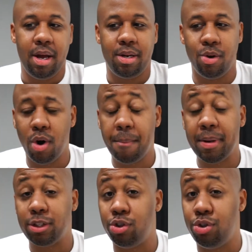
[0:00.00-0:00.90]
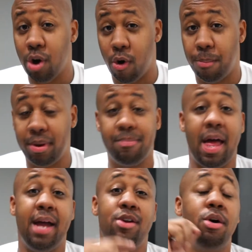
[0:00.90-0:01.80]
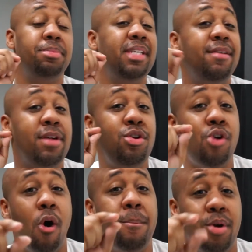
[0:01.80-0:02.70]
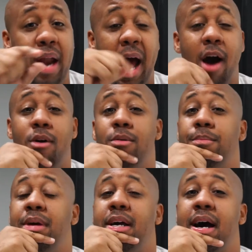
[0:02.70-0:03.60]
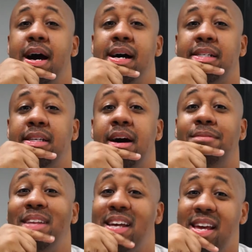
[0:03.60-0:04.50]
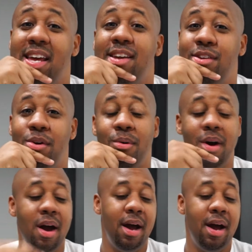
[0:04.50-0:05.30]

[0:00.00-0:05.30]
Europe is dope. And Europe's even doper now because of the EU.